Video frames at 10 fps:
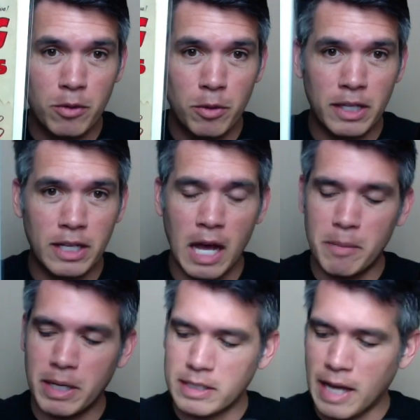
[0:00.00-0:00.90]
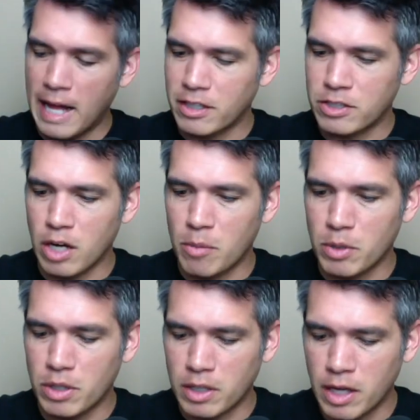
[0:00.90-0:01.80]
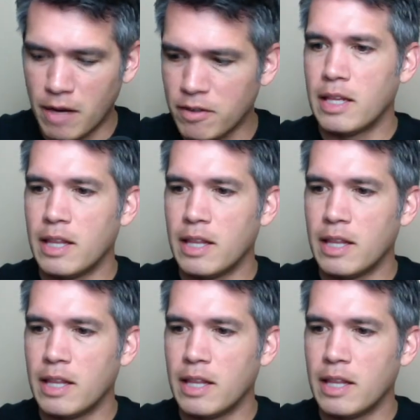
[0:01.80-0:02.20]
Thrilling Comics, Alex Schomburg cover.